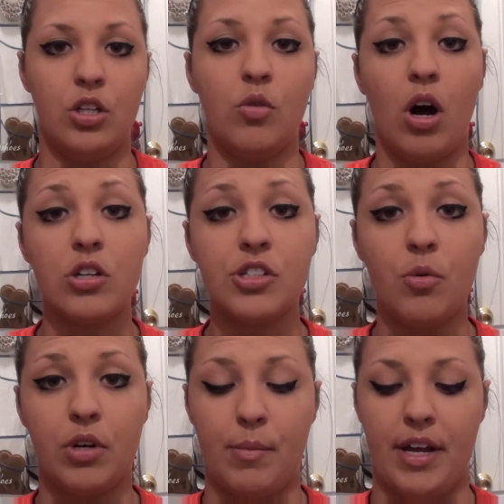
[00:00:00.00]
You
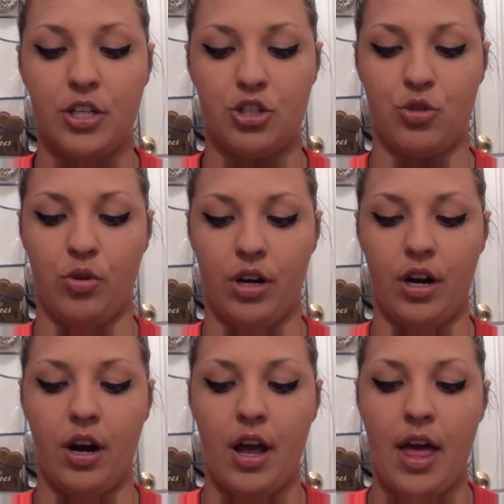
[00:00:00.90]
also want to make
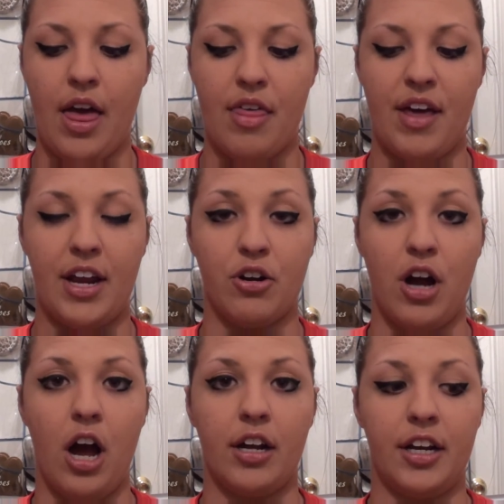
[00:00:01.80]
sure that you're
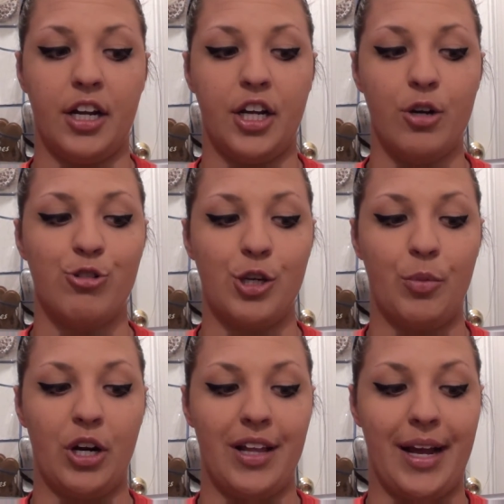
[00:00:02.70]
not going to go
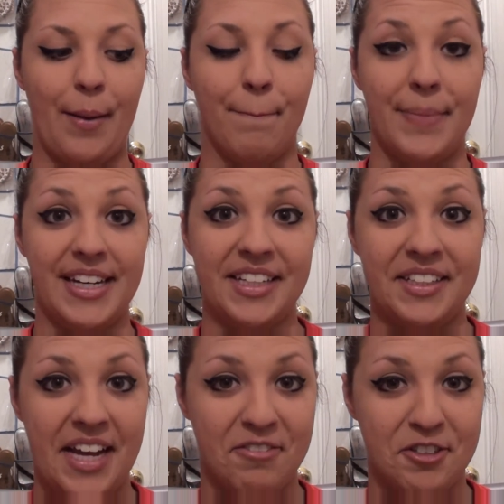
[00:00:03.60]
somewhere like
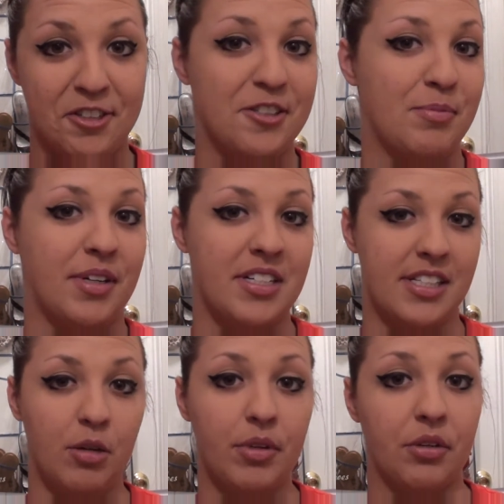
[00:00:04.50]
immediately after you do this,
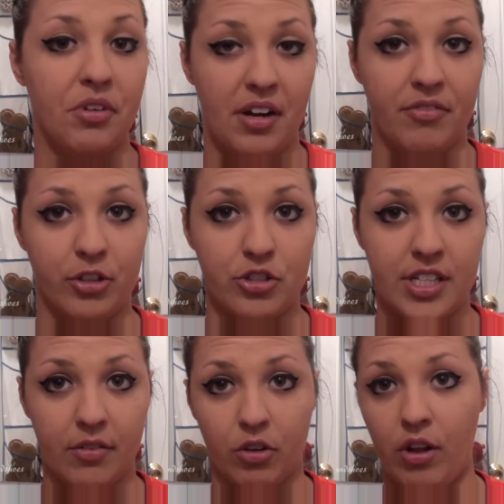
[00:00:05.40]
because they'll be red for
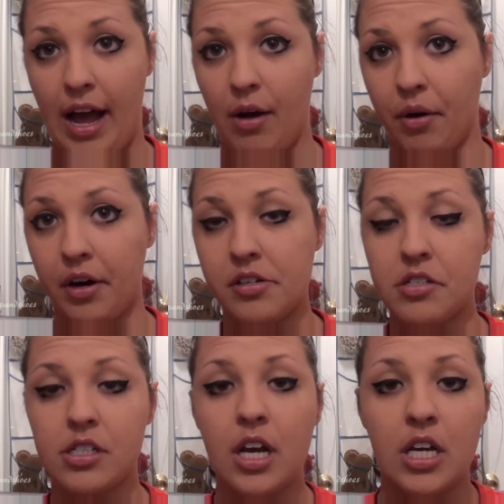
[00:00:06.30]
several
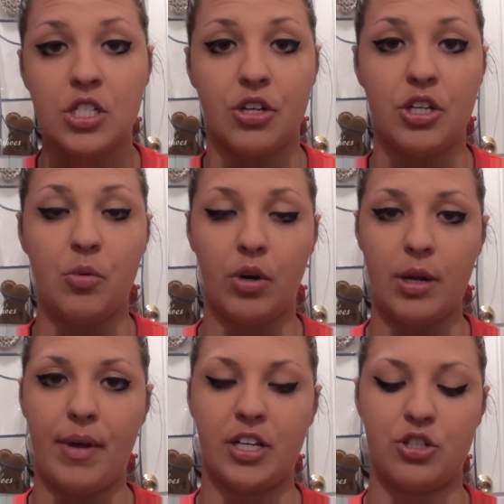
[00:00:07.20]
hours. So you
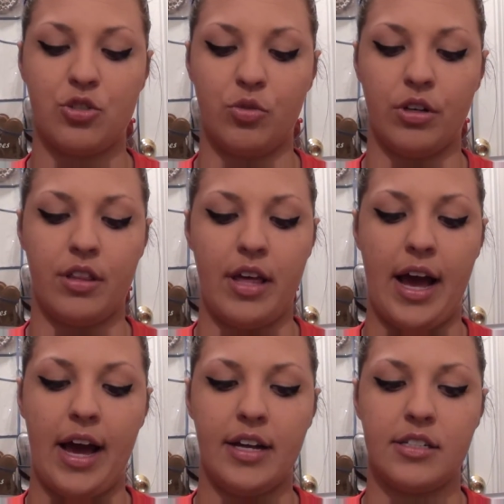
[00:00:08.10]
want to make sure
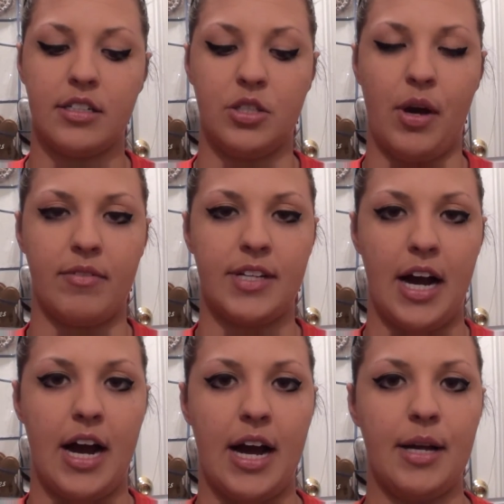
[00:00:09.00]
that you have
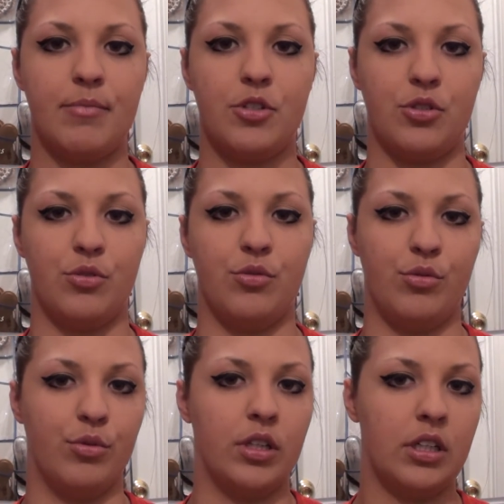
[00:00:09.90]
time
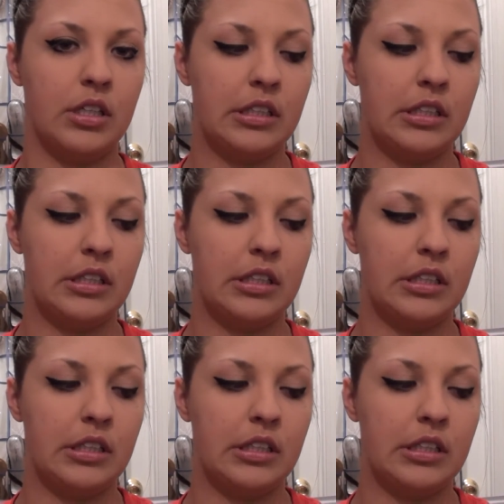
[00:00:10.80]
to